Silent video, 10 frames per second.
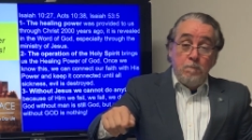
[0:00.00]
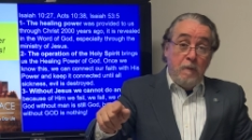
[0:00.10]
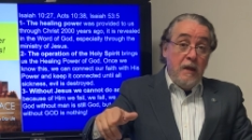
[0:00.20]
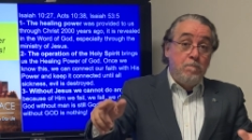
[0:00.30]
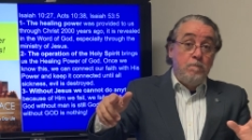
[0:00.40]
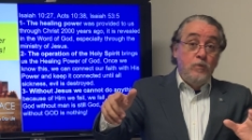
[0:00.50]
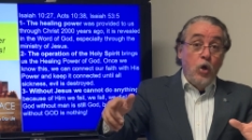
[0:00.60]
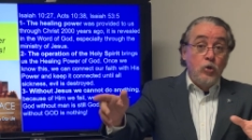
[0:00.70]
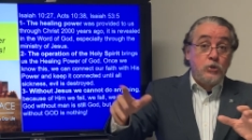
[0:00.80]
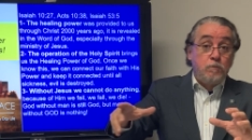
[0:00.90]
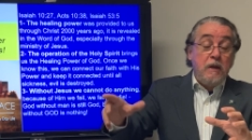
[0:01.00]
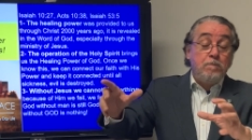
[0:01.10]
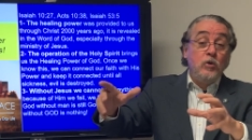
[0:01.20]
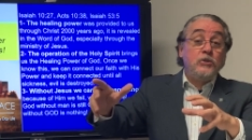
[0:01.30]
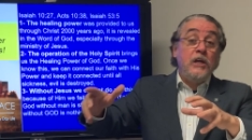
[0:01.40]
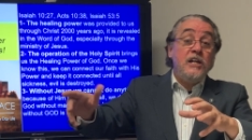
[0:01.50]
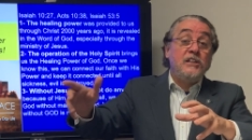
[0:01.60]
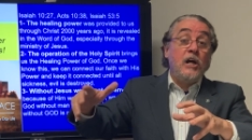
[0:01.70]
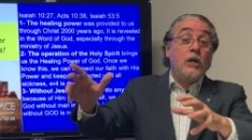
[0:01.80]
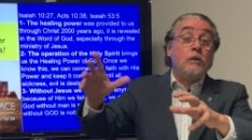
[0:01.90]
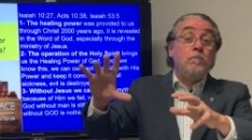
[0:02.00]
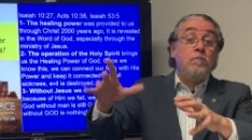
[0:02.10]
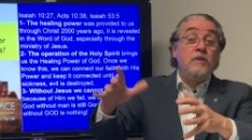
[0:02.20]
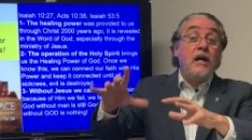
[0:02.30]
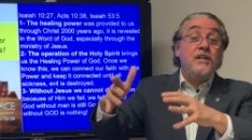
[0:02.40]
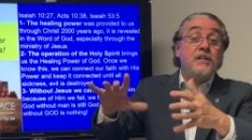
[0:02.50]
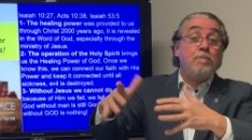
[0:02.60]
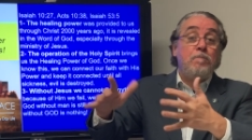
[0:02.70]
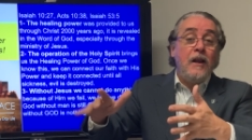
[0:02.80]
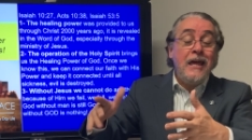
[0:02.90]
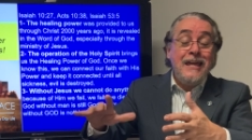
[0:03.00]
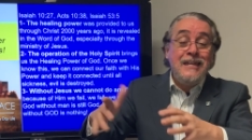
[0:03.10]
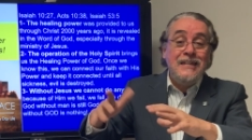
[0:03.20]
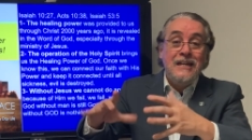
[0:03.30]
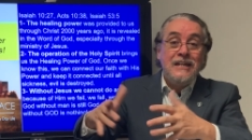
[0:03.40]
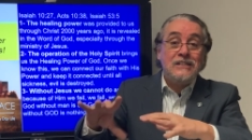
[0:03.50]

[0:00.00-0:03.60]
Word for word: Pe those people think is a plane,